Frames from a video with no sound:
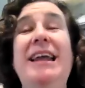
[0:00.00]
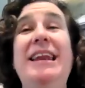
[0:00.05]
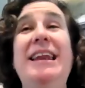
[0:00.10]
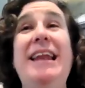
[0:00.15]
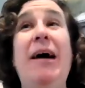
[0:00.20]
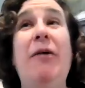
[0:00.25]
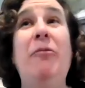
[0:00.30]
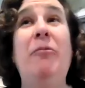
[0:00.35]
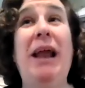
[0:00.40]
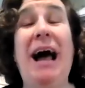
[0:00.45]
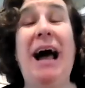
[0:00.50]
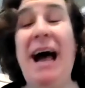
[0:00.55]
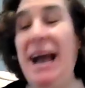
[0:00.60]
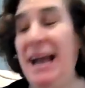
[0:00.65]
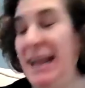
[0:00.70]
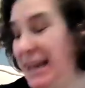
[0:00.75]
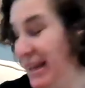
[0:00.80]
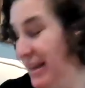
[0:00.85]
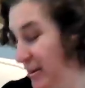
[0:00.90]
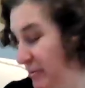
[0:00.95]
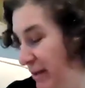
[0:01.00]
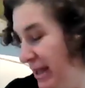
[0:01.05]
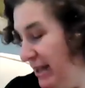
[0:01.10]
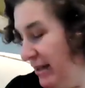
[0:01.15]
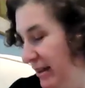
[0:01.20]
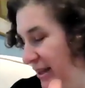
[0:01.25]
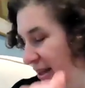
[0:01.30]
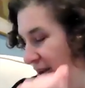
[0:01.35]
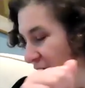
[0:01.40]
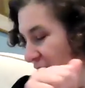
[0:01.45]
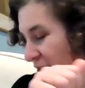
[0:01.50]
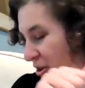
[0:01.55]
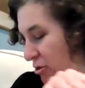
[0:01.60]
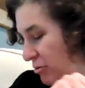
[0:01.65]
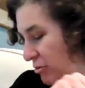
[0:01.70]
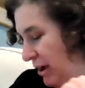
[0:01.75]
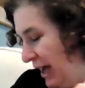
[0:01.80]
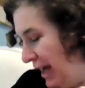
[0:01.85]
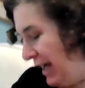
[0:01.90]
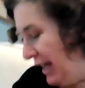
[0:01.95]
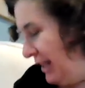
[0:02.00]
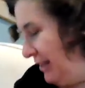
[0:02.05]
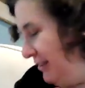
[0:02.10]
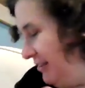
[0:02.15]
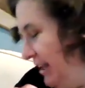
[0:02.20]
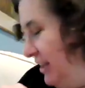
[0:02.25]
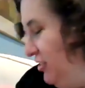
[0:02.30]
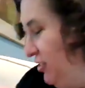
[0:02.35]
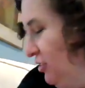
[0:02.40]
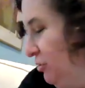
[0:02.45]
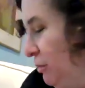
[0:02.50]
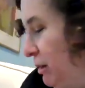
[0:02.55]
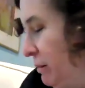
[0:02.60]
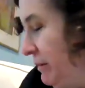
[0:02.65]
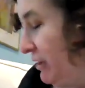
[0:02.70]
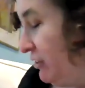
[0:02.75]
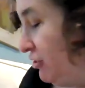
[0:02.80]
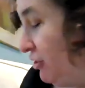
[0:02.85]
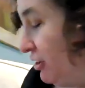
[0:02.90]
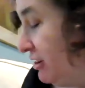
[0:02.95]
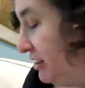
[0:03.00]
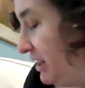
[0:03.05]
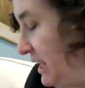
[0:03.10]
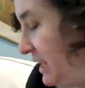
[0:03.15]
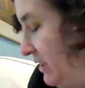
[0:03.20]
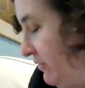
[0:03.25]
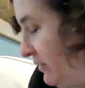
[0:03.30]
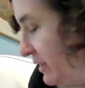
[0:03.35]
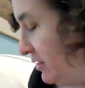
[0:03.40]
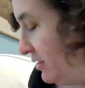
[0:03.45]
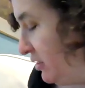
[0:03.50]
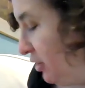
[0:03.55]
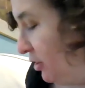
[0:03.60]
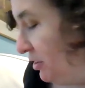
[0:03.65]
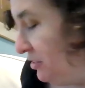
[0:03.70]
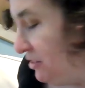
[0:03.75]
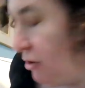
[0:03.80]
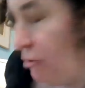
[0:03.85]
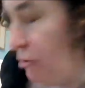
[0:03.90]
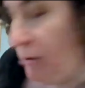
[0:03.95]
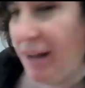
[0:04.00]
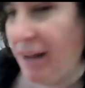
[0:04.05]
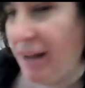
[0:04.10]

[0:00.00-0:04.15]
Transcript: Now, what I need to make clear to you guys, I just want to make sure because even adults don't